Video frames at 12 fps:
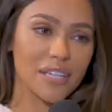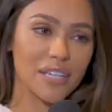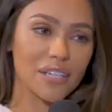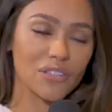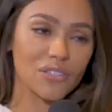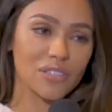I,
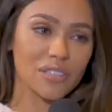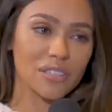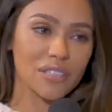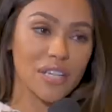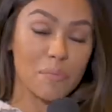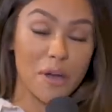I, I am
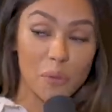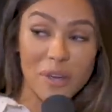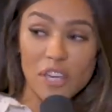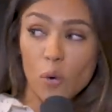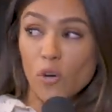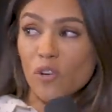a groupie. By the
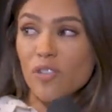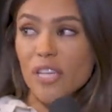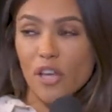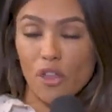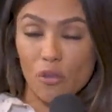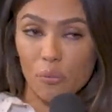way, he orders
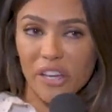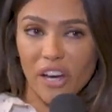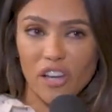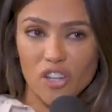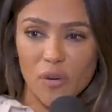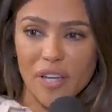like three
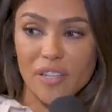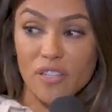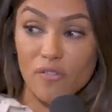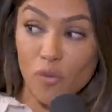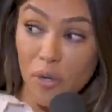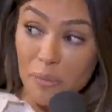
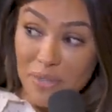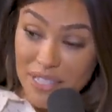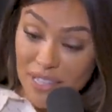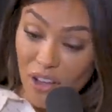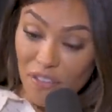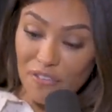entrees for
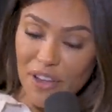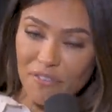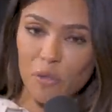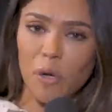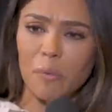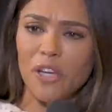himself
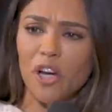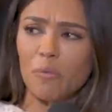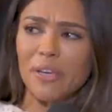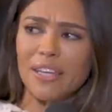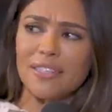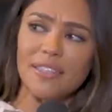everywhere we go
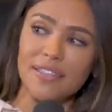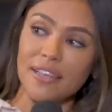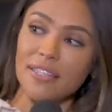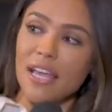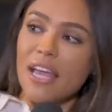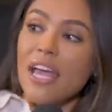because he
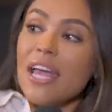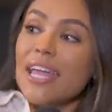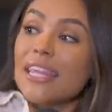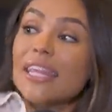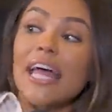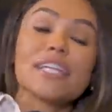says
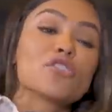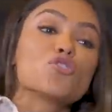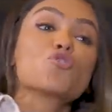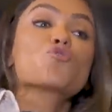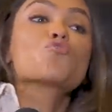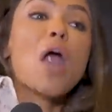he'd like to
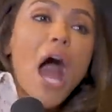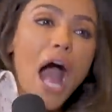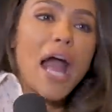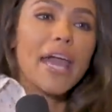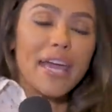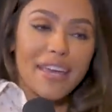
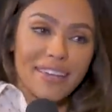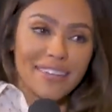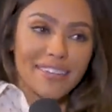try